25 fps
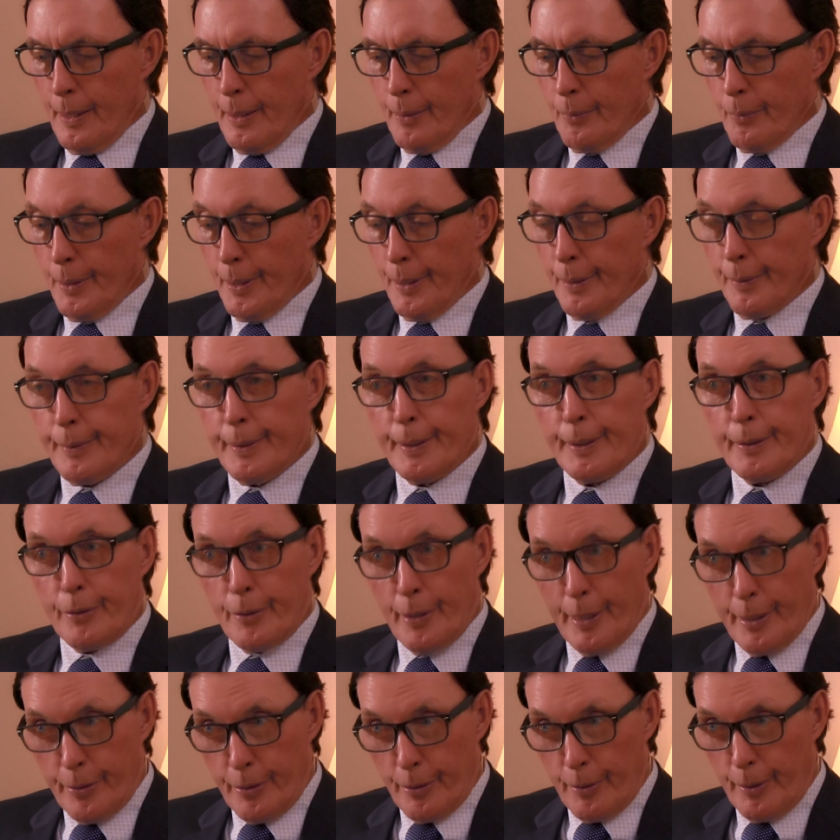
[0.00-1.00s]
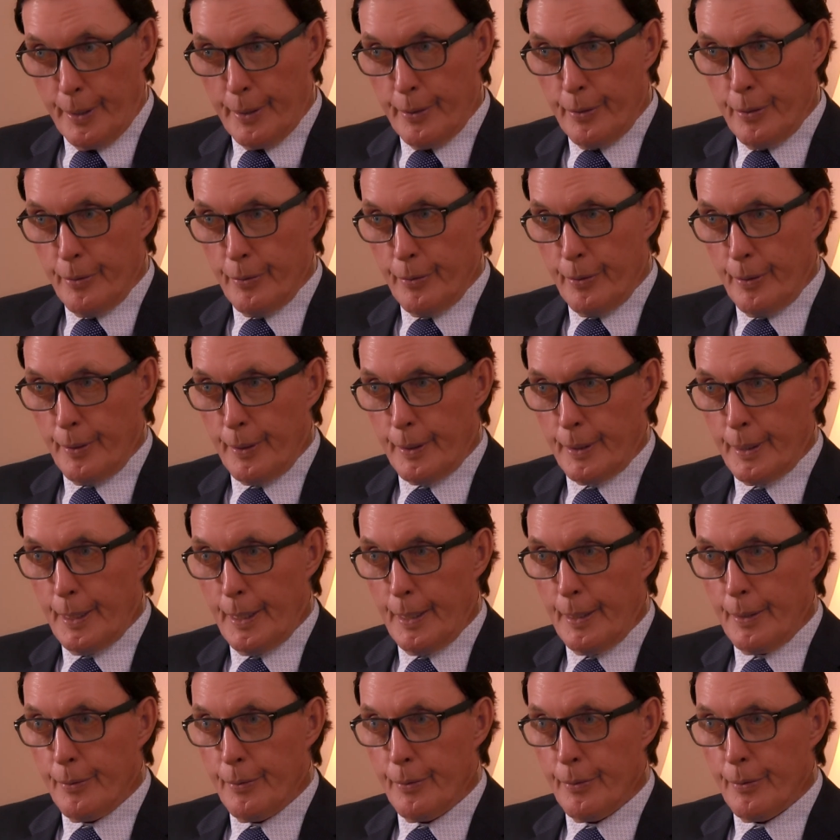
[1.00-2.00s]
Well, congratulations on the
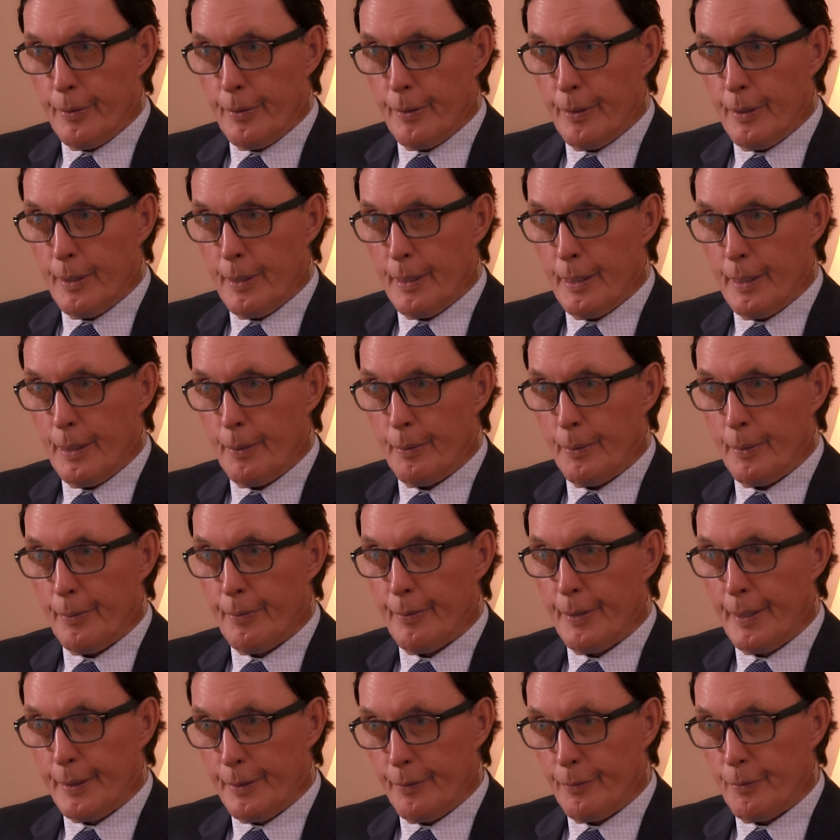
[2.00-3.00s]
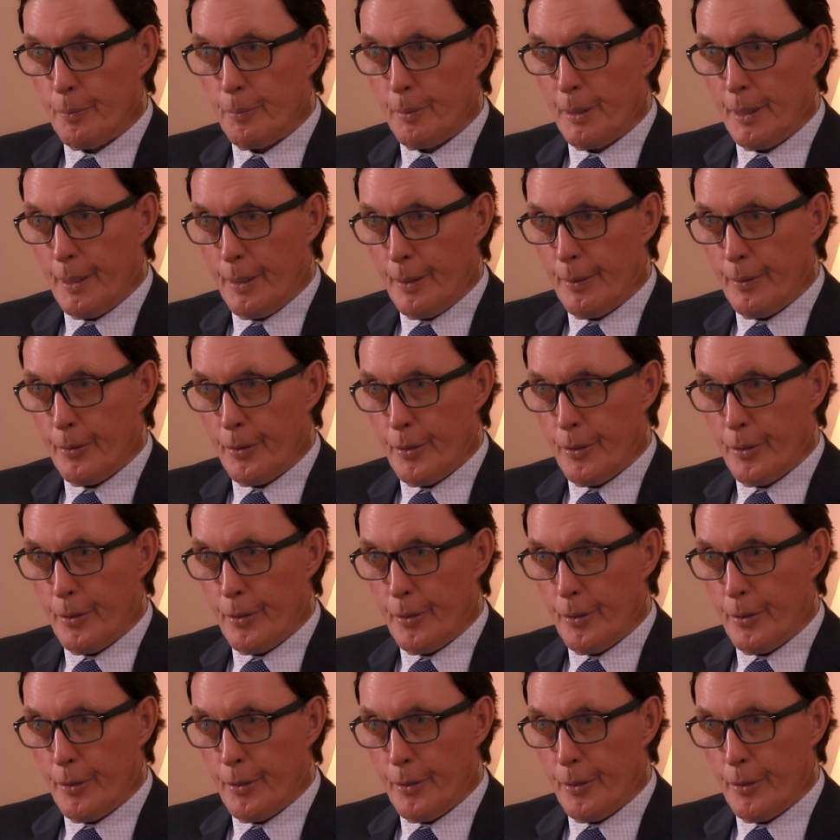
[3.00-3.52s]
case, and I want to thank you for being on the